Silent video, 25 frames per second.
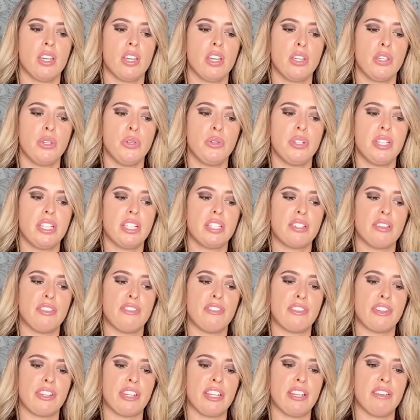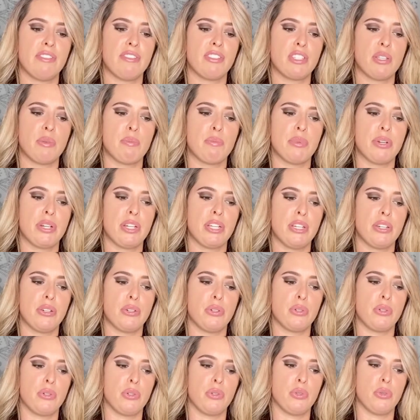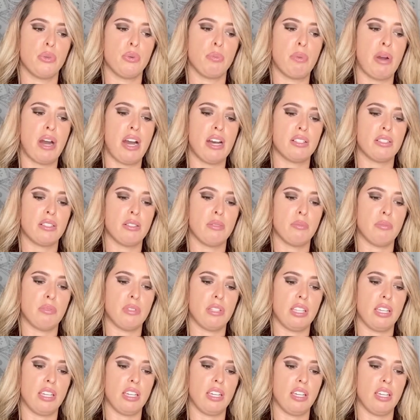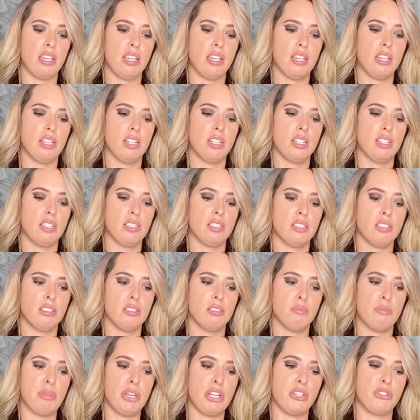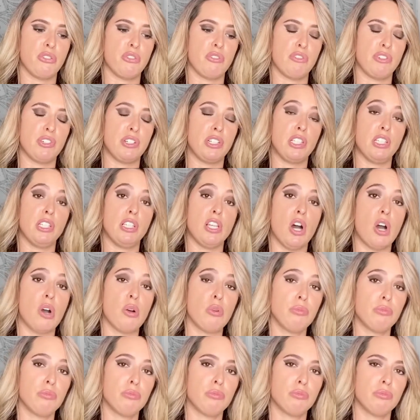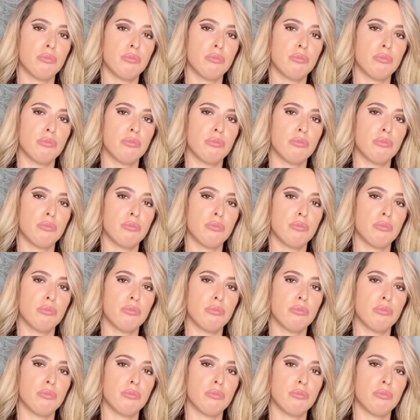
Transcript: you need to forgive somebody who possibly made you feel alone.